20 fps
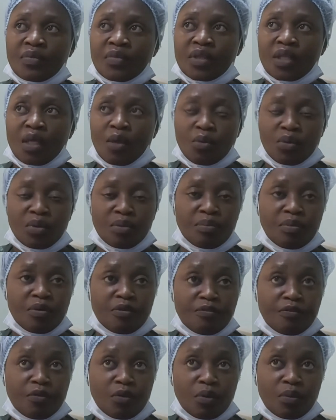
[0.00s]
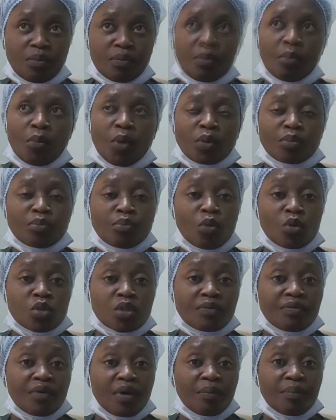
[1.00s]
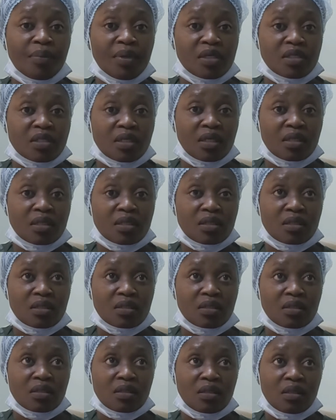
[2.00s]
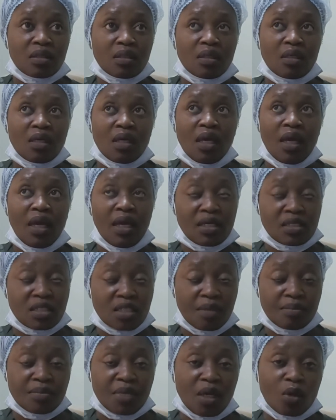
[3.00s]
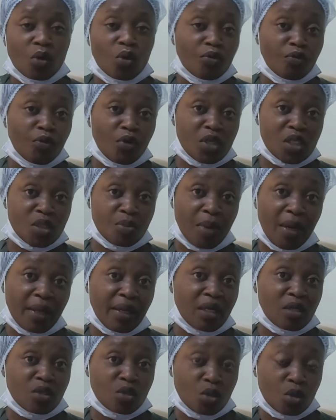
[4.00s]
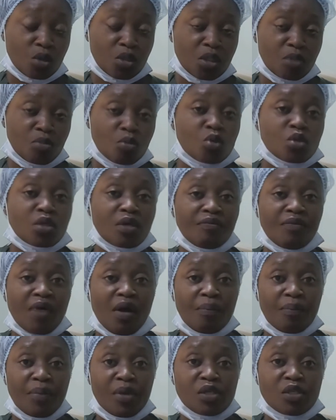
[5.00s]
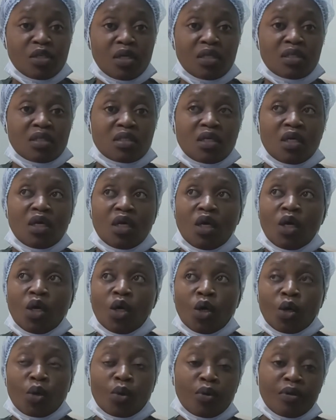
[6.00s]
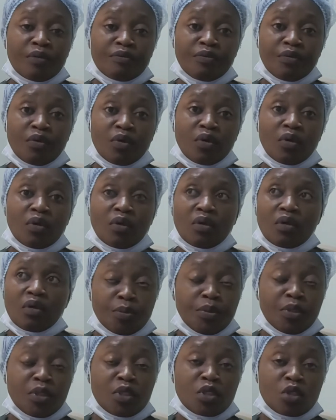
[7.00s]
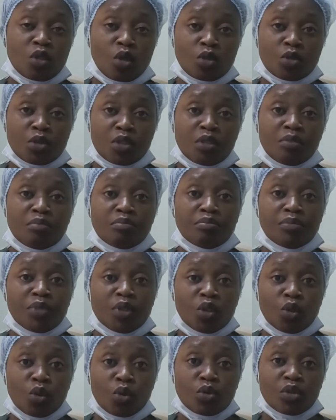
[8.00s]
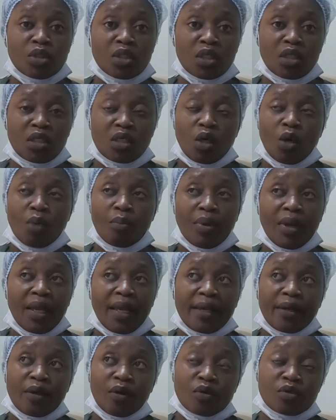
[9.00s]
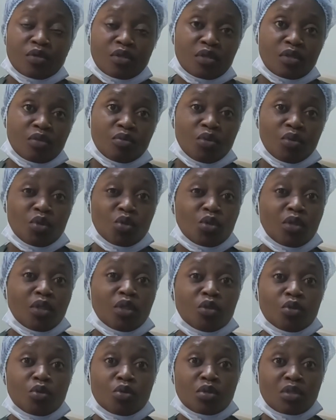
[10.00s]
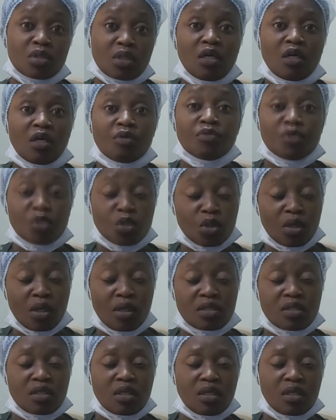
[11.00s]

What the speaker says: that we perform. But most of our patients, except they are going for a spinal surgery, most of our patients going for brain surgery, it will be what I call as regional